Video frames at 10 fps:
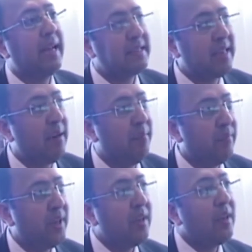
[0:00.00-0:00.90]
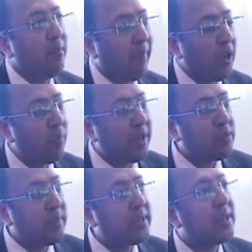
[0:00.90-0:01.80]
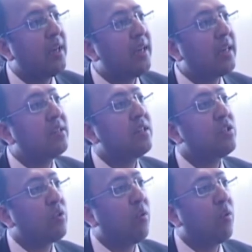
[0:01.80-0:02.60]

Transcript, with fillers: Assam. Biomass basically consists